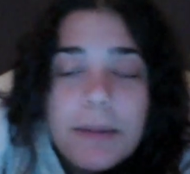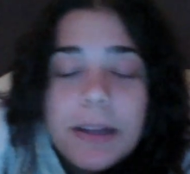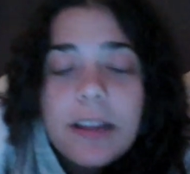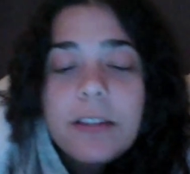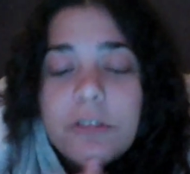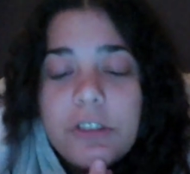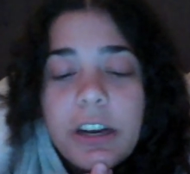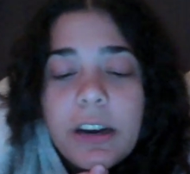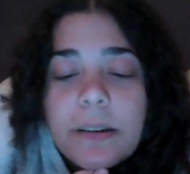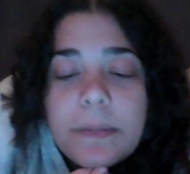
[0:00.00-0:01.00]
at my leather
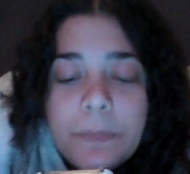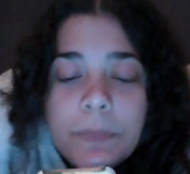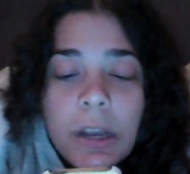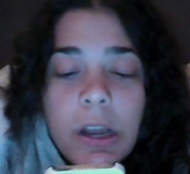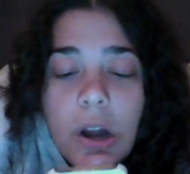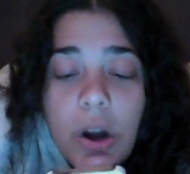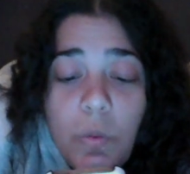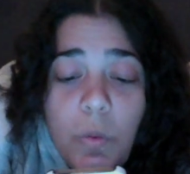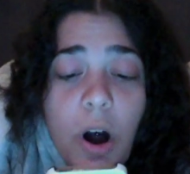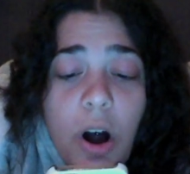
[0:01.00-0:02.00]
chair.
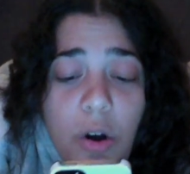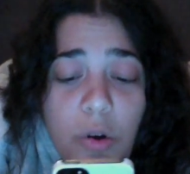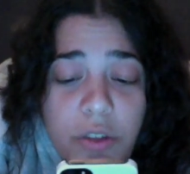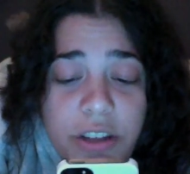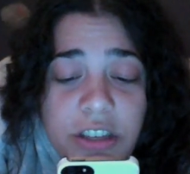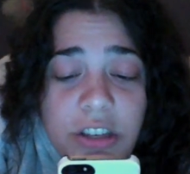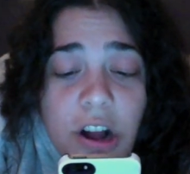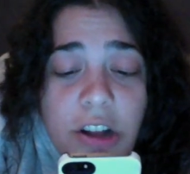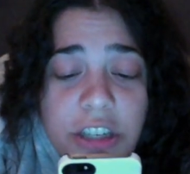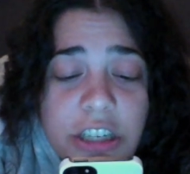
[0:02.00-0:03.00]
Whoa, this
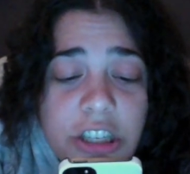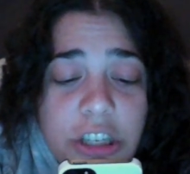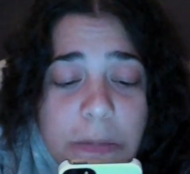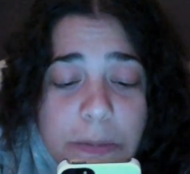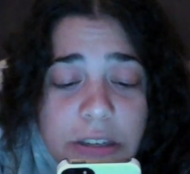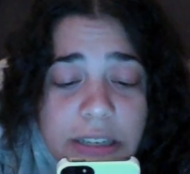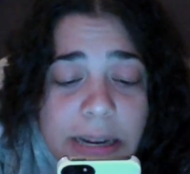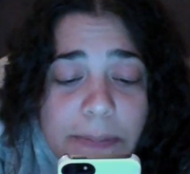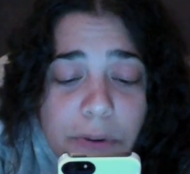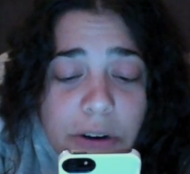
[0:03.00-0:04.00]
salt is super
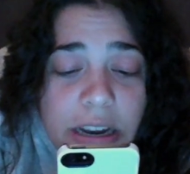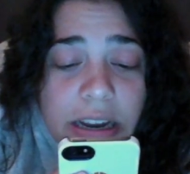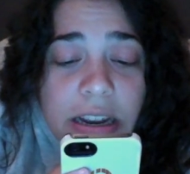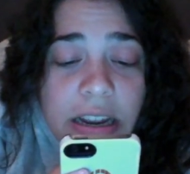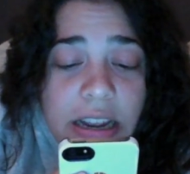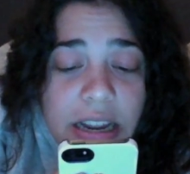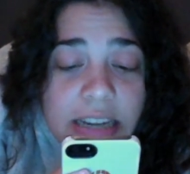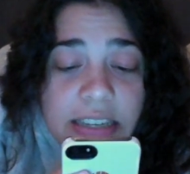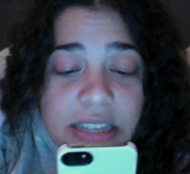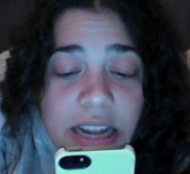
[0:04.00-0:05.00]
slippery,
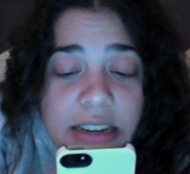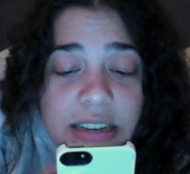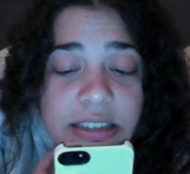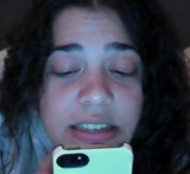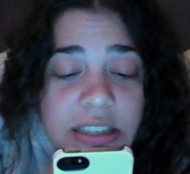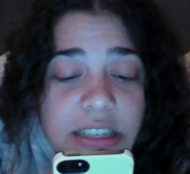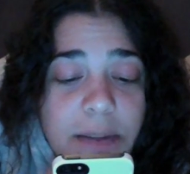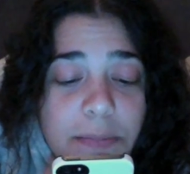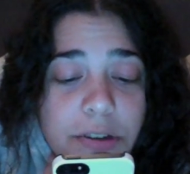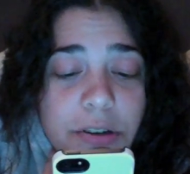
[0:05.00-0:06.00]
he said as he
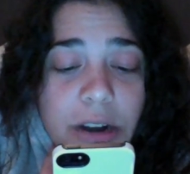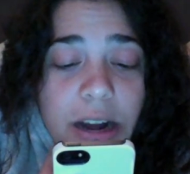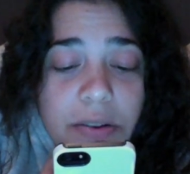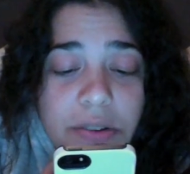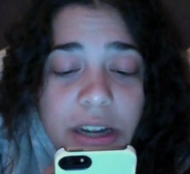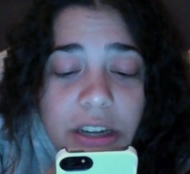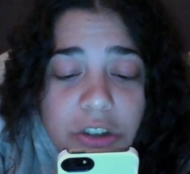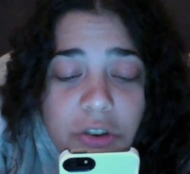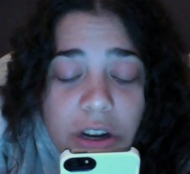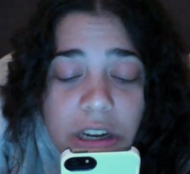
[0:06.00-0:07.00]
stumbled around like a
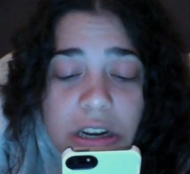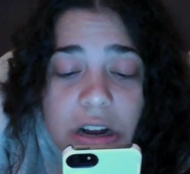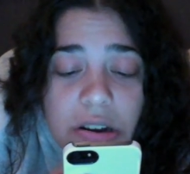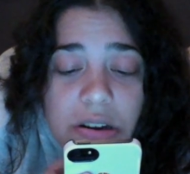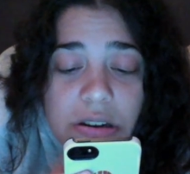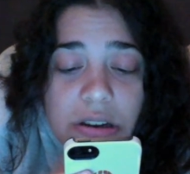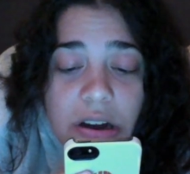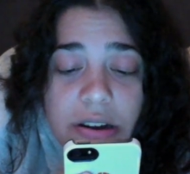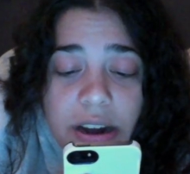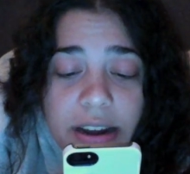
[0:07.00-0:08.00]
drunken uncle
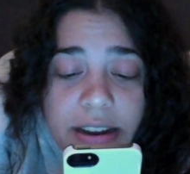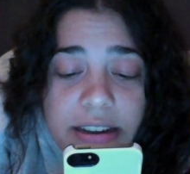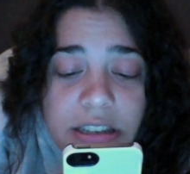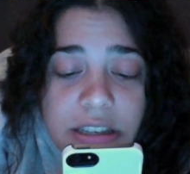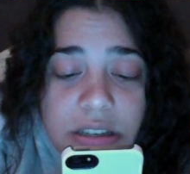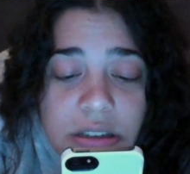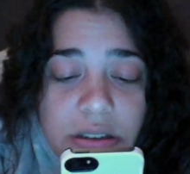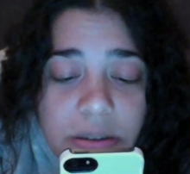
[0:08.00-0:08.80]
on ice.